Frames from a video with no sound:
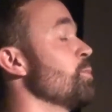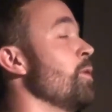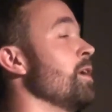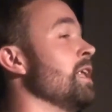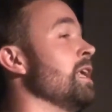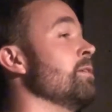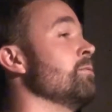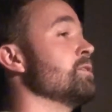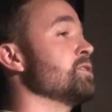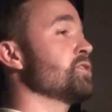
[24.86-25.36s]
was
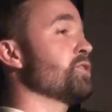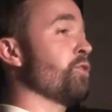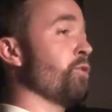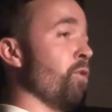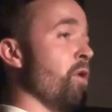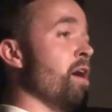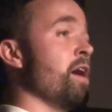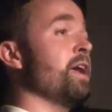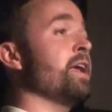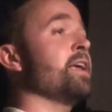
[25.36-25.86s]
when he was
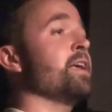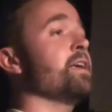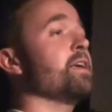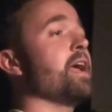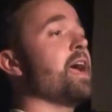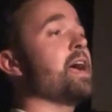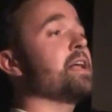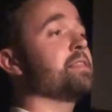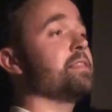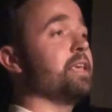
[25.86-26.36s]

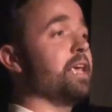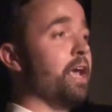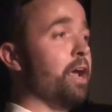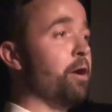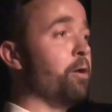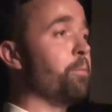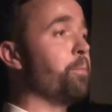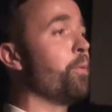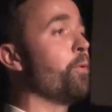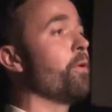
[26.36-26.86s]
crying at the
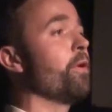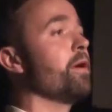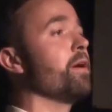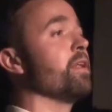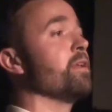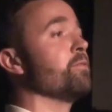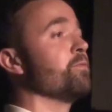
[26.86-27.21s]
airport